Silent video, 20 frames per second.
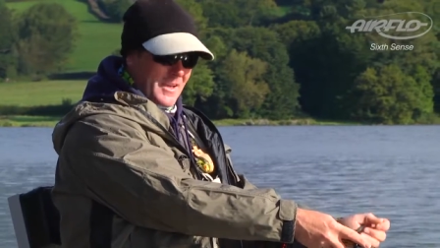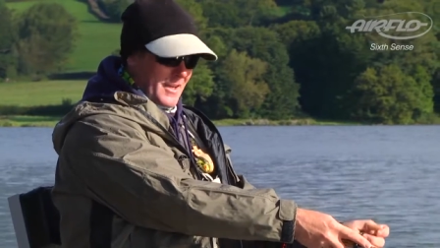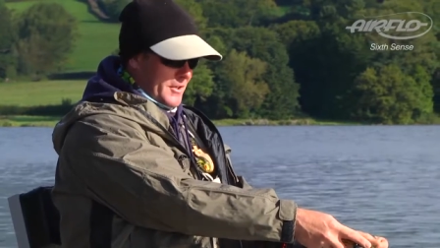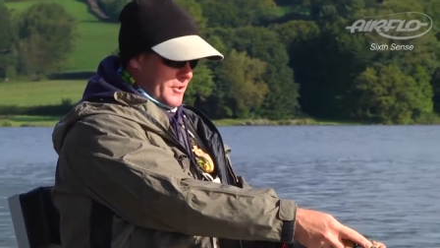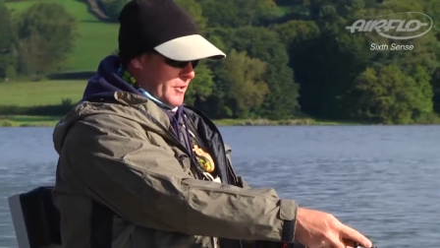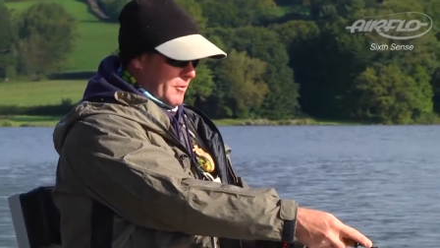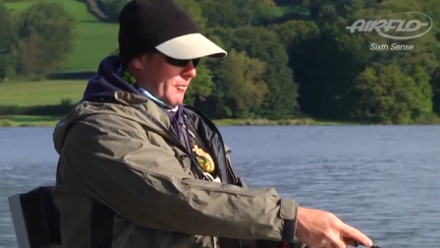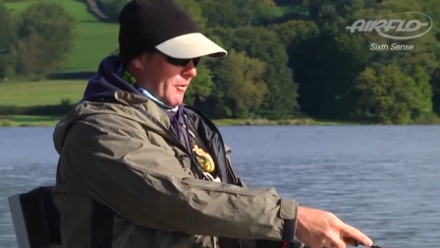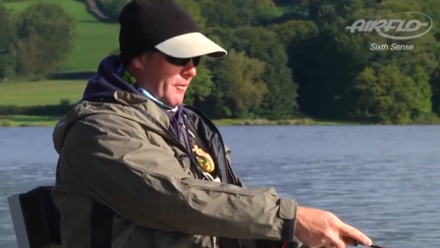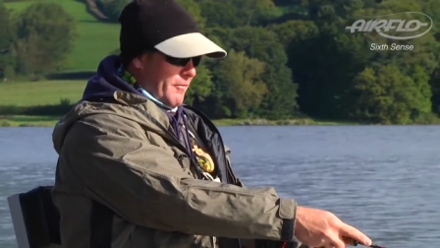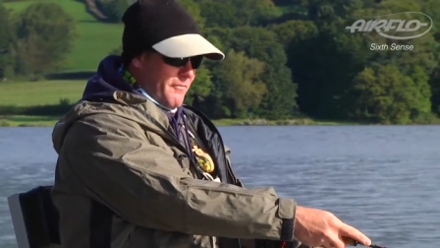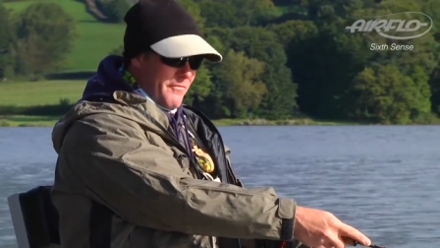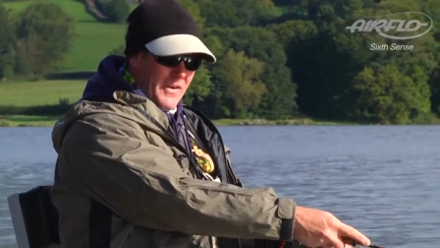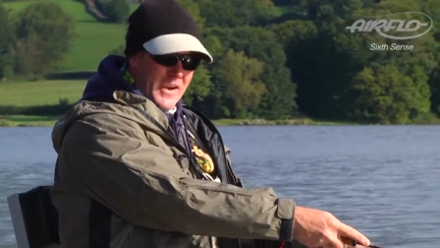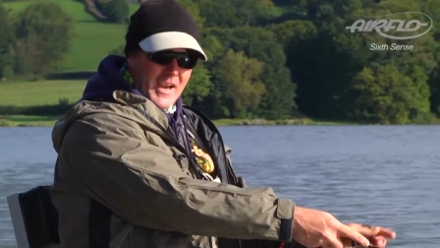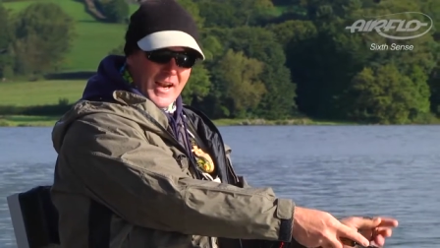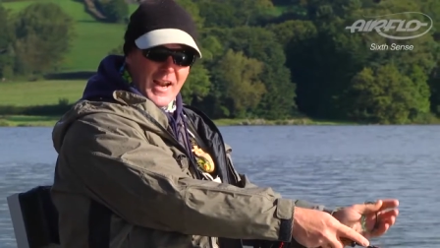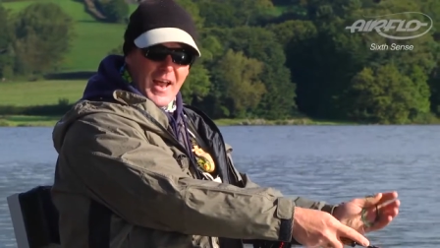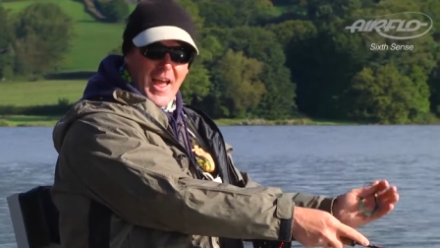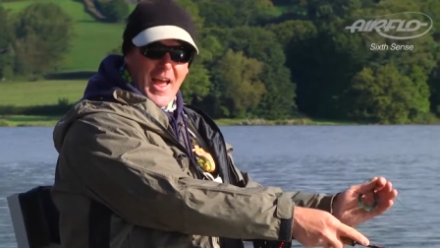So you
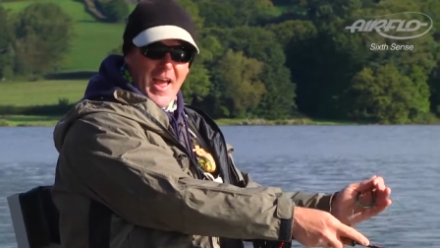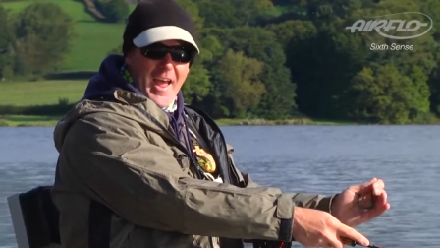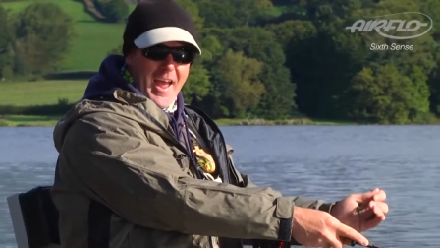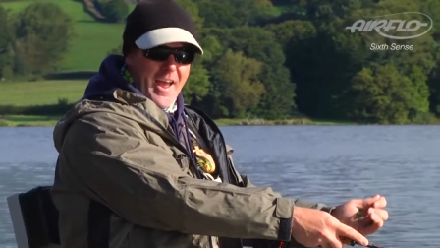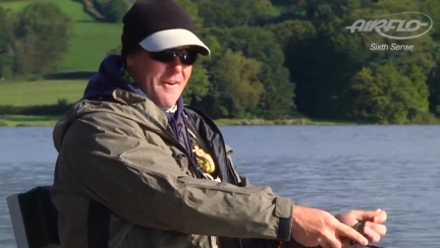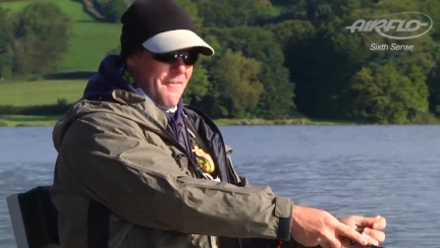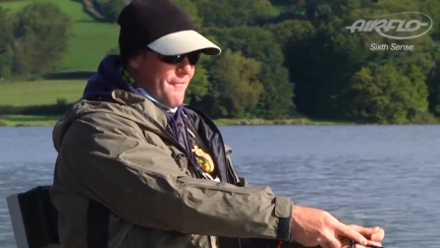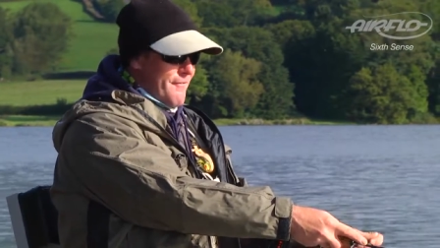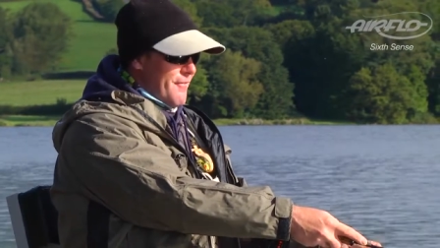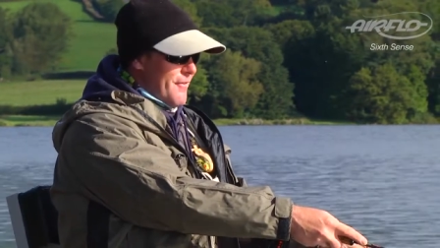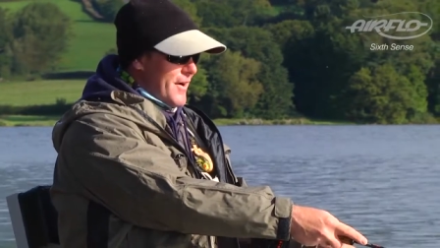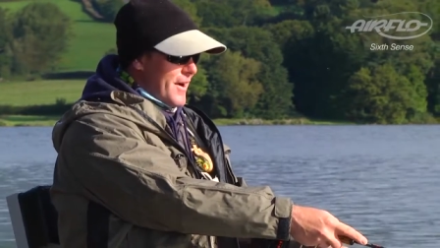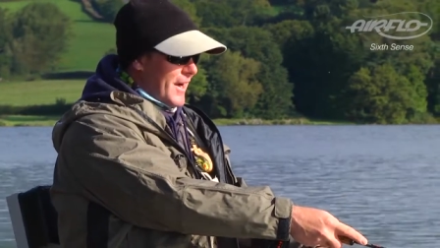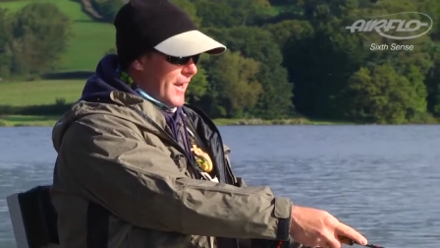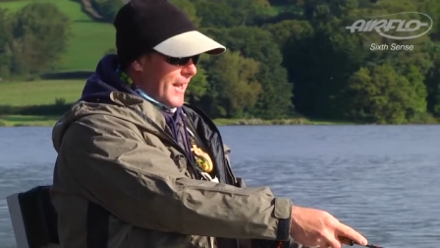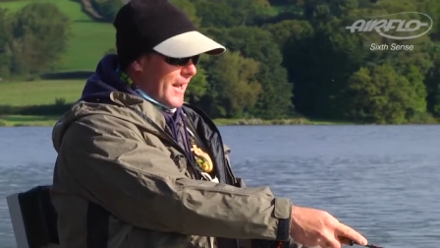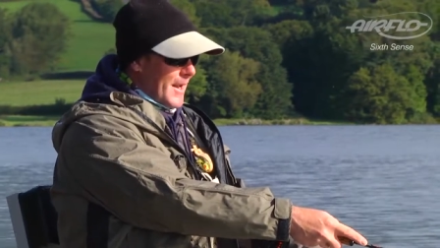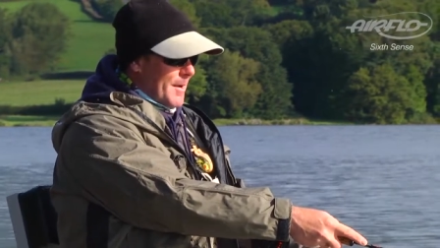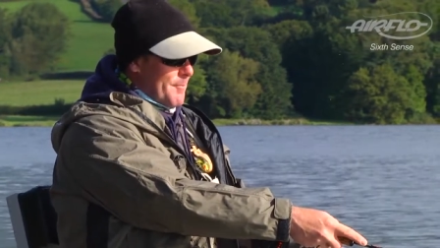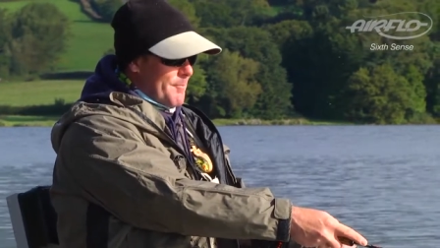feel every
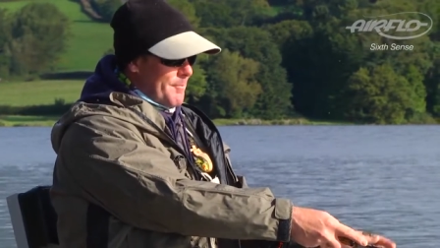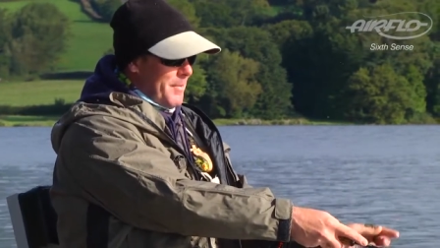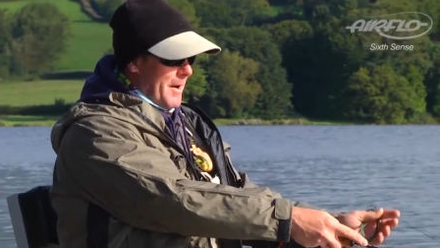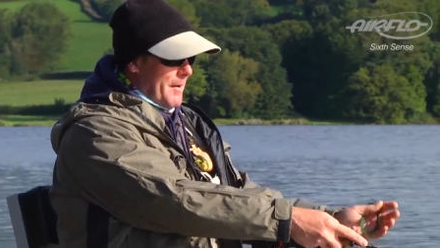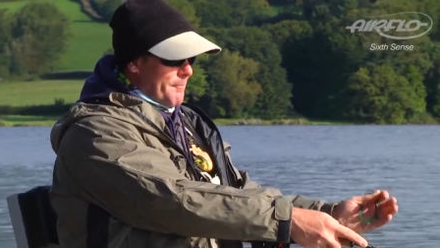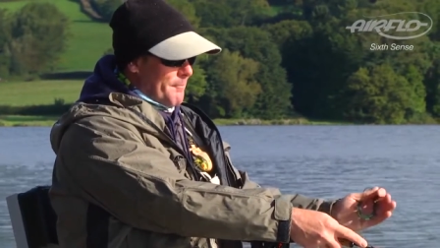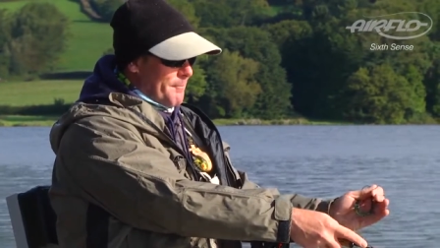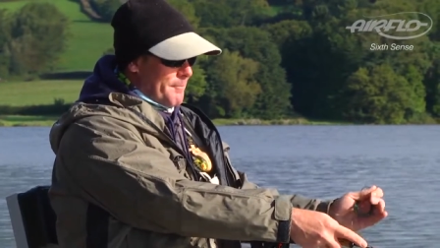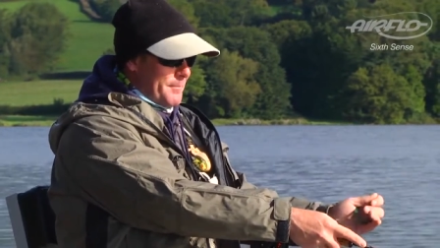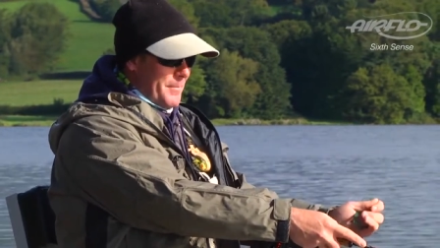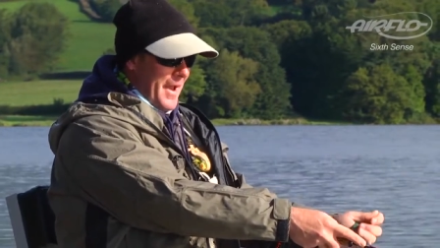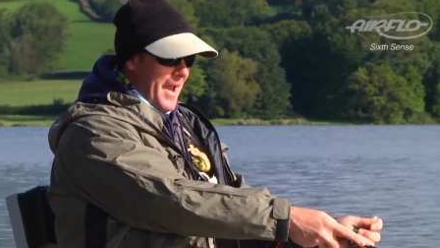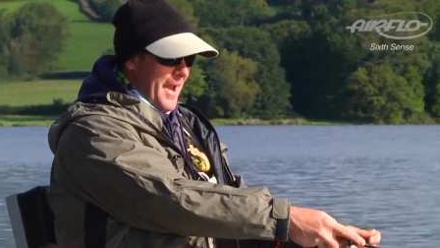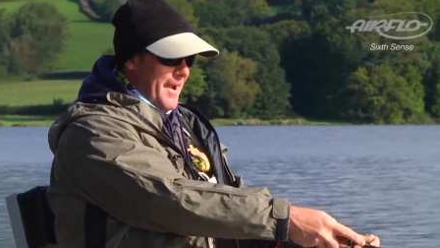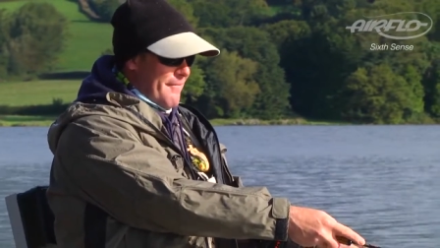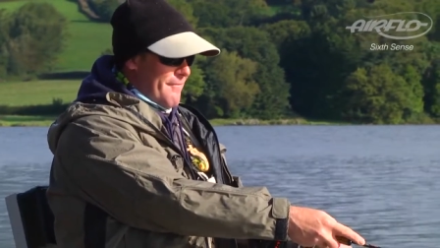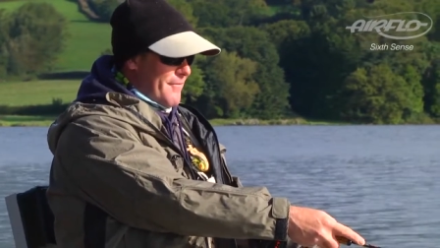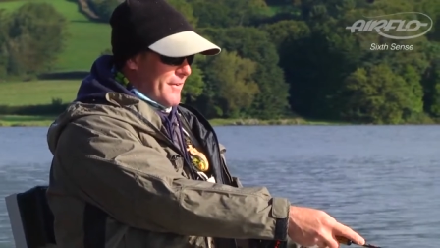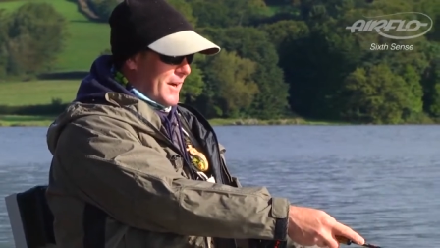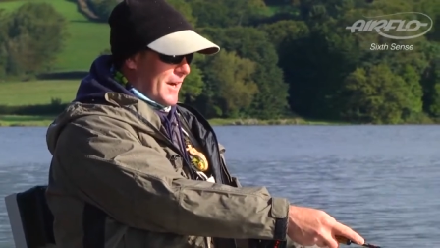little bump,
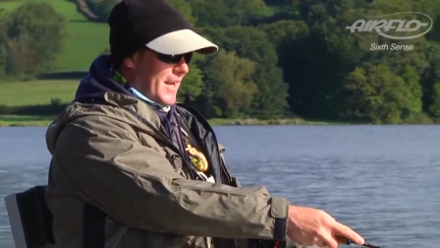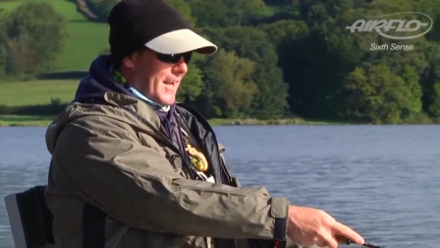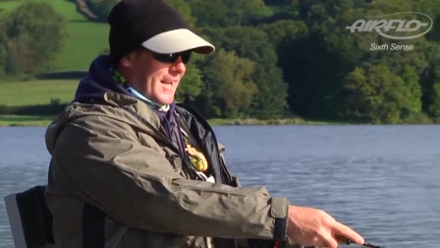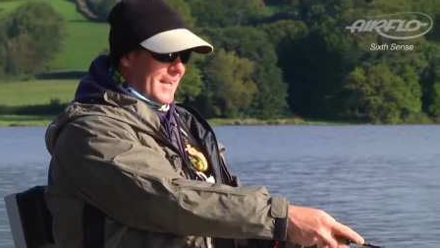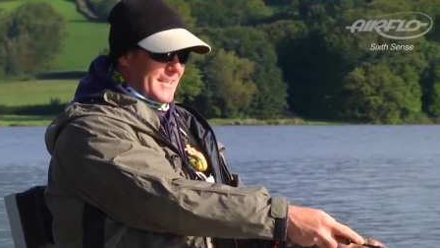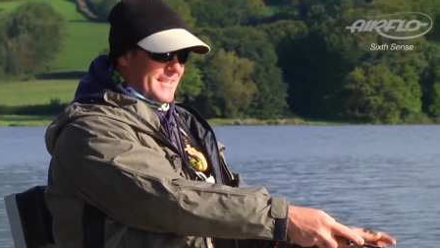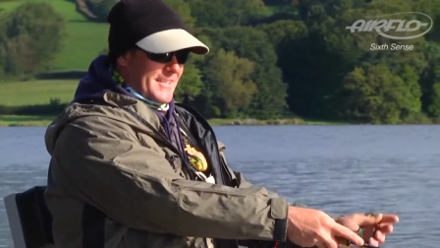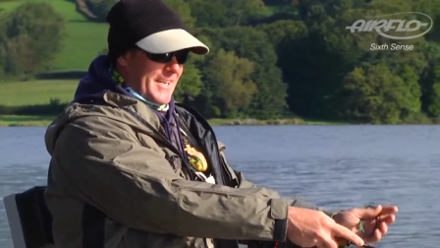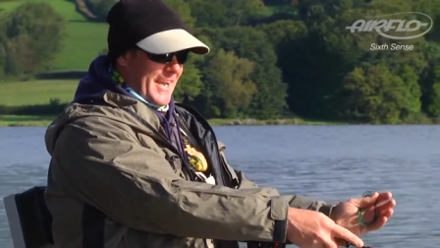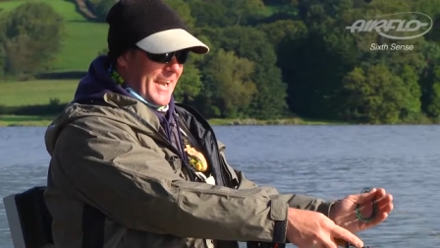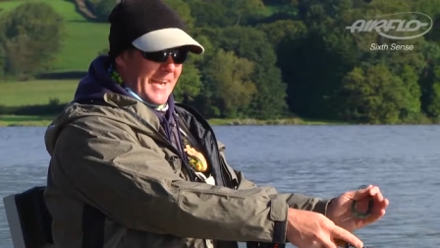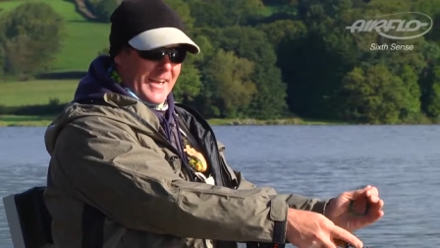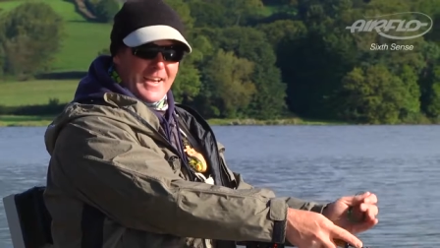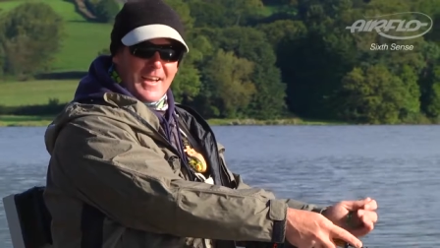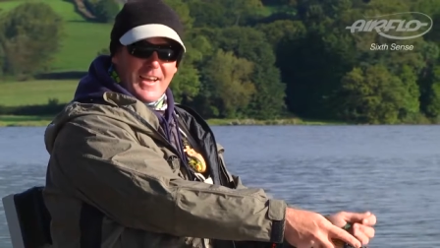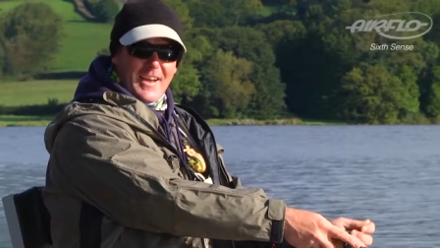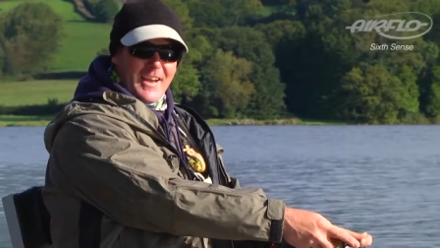every little take.